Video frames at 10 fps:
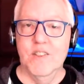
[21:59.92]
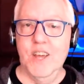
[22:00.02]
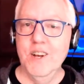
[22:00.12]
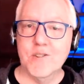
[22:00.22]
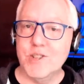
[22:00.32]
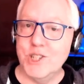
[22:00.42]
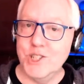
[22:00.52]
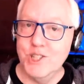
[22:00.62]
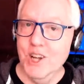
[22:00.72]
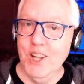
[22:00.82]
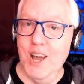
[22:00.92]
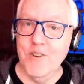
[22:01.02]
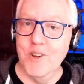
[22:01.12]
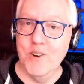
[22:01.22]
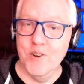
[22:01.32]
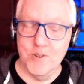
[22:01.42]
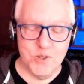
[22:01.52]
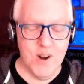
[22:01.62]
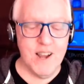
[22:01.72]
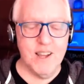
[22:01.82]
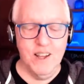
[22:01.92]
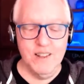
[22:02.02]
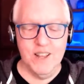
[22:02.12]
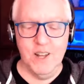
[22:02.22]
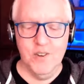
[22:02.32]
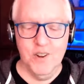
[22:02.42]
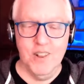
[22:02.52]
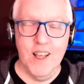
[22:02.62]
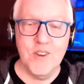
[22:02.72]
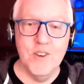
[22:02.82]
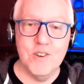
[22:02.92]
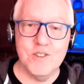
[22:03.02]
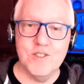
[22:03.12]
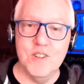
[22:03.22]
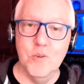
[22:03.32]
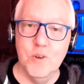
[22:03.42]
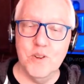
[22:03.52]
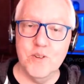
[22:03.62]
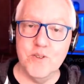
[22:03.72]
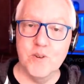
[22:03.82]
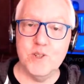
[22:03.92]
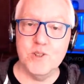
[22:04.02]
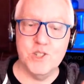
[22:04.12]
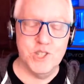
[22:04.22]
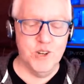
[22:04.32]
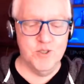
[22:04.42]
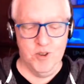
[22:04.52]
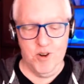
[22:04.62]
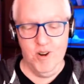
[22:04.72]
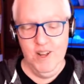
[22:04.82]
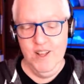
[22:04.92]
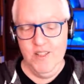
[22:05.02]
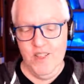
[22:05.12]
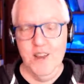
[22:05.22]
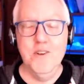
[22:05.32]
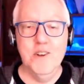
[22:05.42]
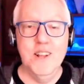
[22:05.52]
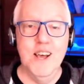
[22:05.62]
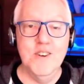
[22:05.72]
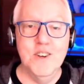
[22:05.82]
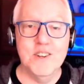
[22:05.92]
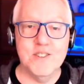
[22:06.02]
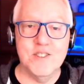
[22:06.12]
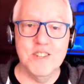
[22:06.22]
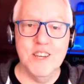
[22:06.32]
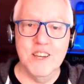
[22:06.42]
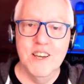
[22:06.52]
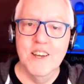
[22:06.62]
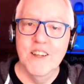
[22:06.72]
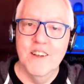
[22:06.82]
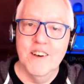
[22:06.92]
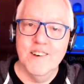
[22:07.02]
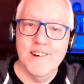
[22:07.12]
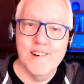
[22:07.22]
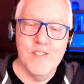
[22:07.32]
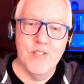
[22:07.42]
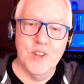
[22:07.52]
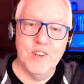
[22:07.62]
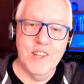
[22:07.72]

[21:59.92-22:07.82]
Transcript: They don't allow you to do tracking. don't allow you to see what the social shares are. They don't allow you to see the